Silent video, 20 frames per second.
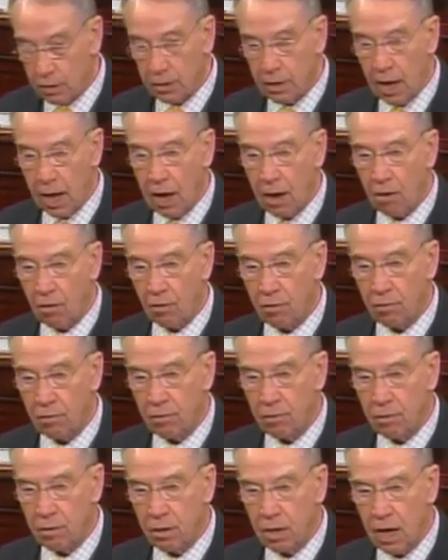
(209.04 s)
Now,
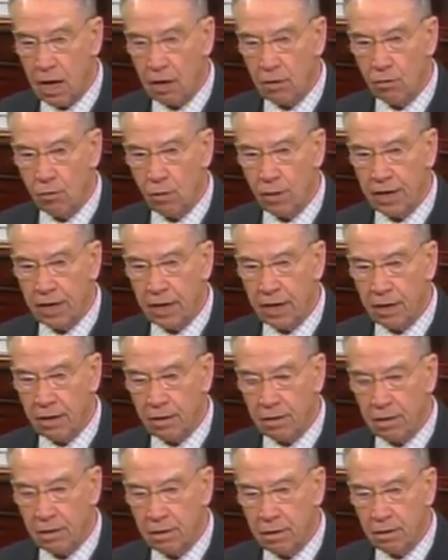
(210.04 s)
how do we
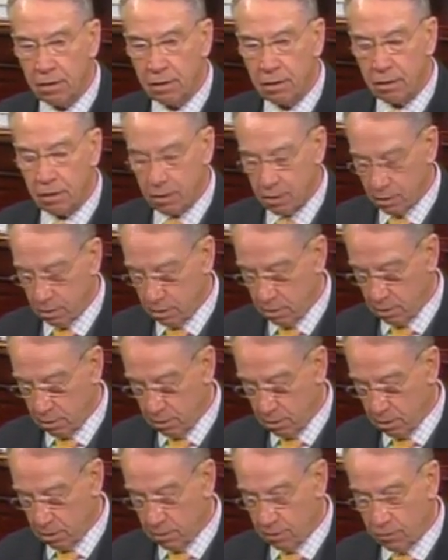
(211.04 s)
get
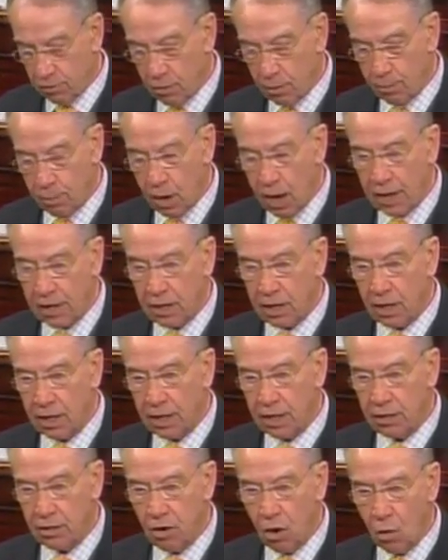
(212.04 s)
from
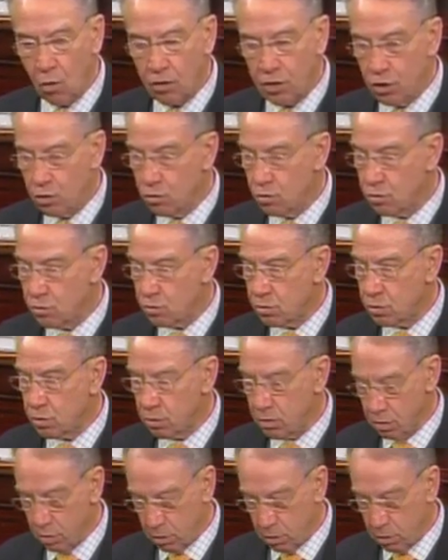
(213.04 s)
practically no use